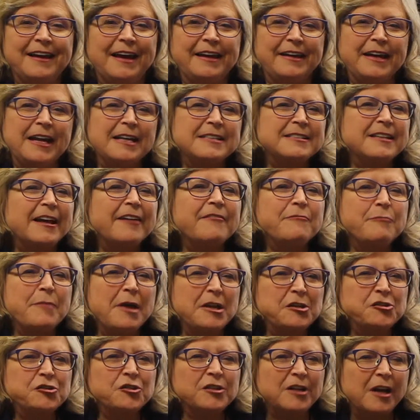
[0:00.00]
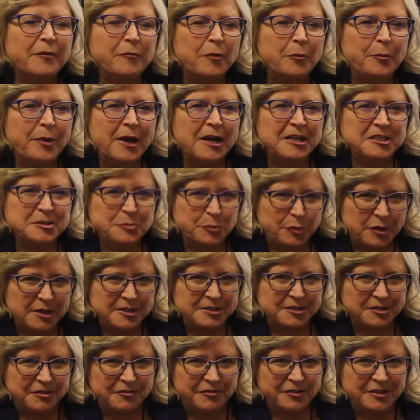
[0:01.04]
And as I've mentioned, I'm a past
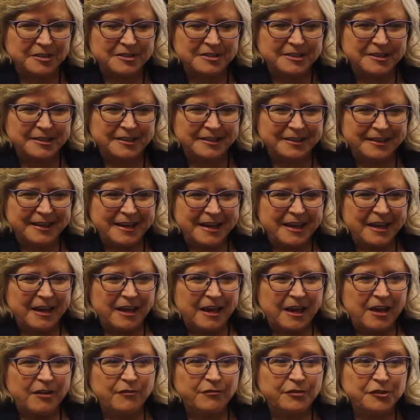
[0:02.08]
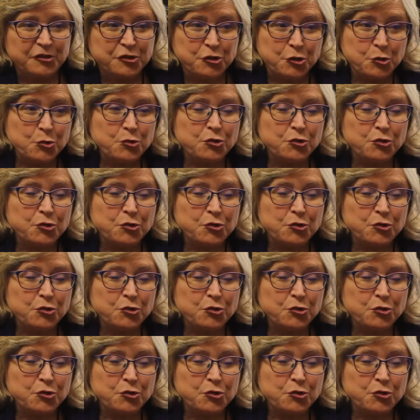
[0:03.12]
president of Insea. And for 2